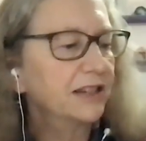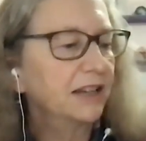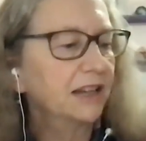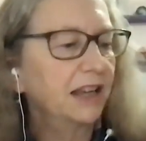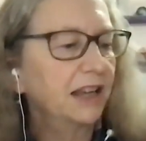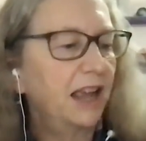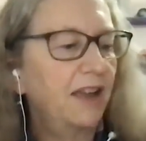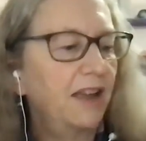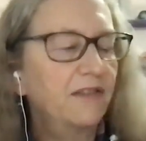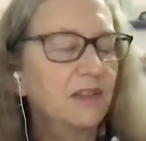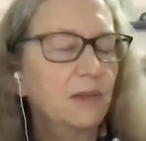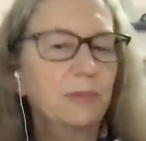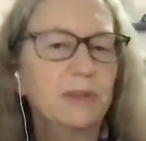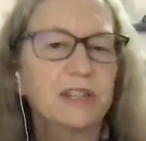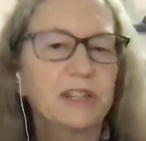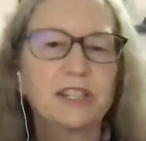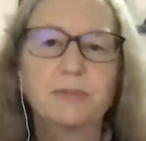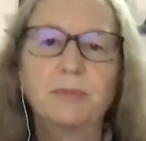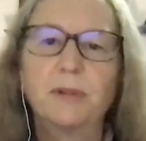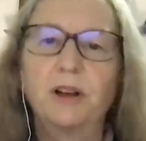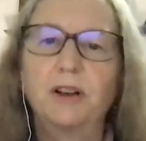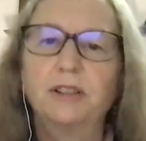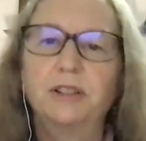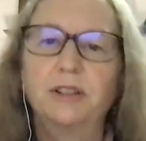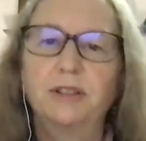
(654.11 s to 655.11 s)
and gave them a
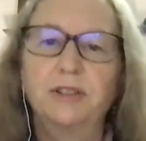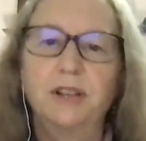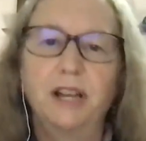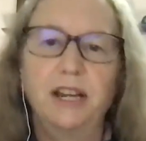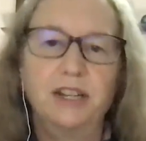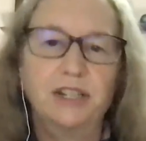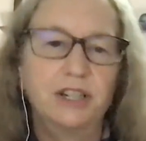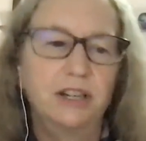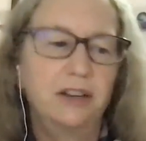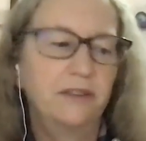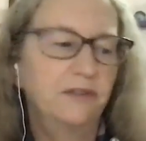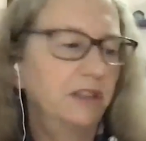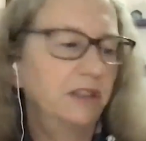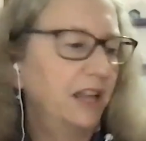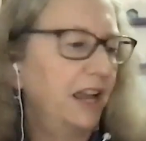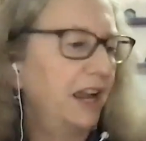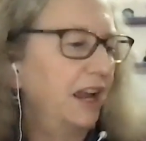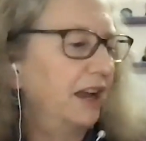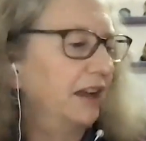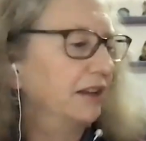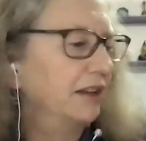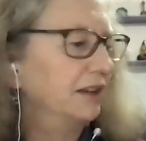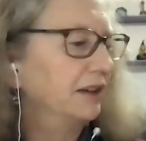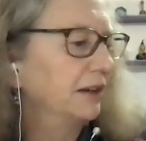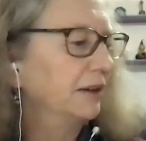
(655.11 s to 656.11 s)
small donation of
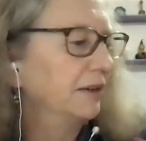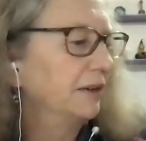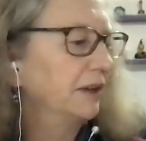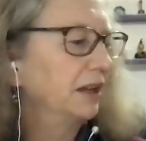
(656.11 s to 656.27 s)
land.